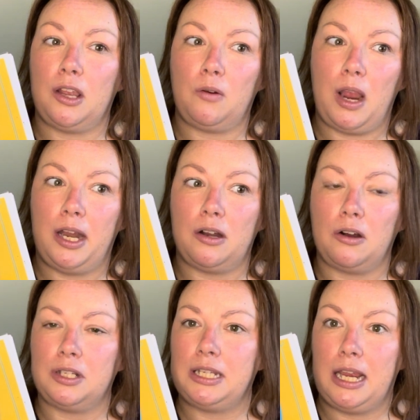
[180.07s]
grade in our
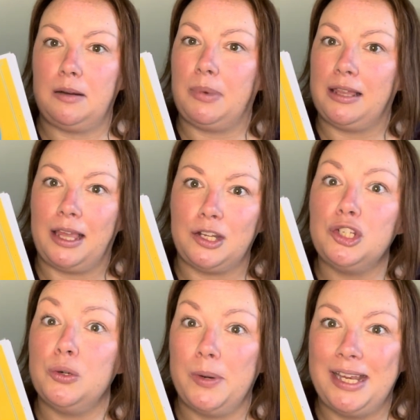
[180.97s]
state by like
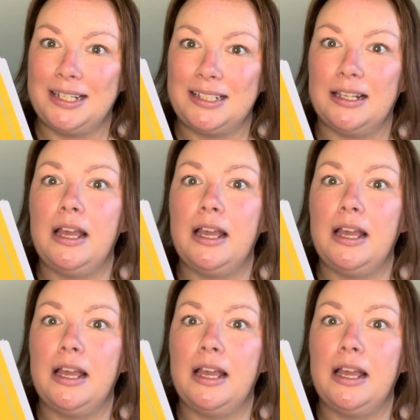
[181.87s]
2 weeks.